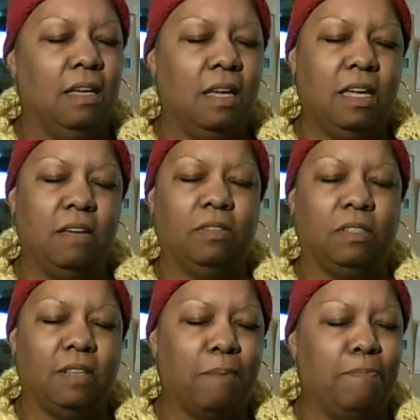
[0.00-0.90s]
he gives
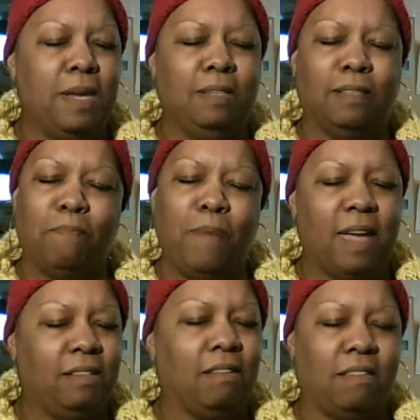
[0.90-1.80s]
us that peace that
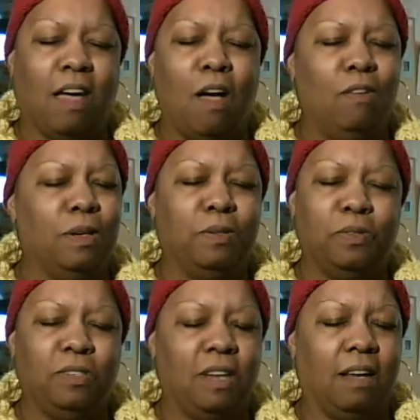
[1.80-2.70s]
passeth all
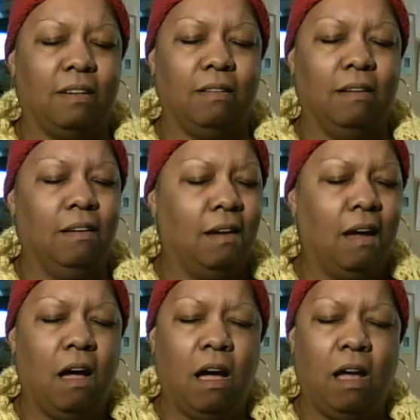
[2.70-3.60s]
understanding.
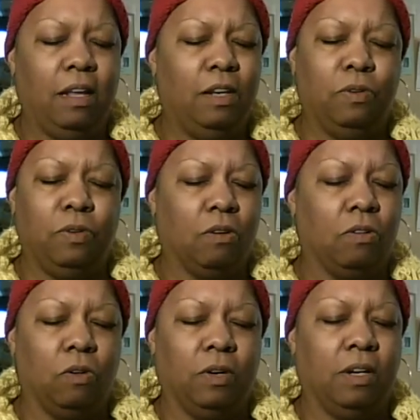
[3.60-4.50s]
Hallelujah.
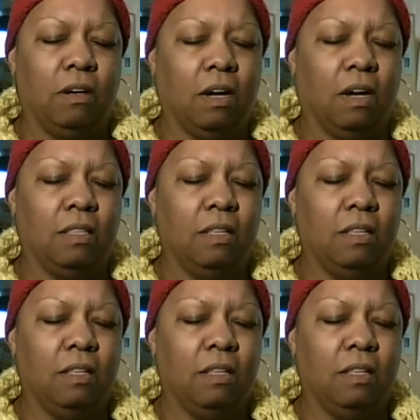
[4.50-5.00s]
Glory to God.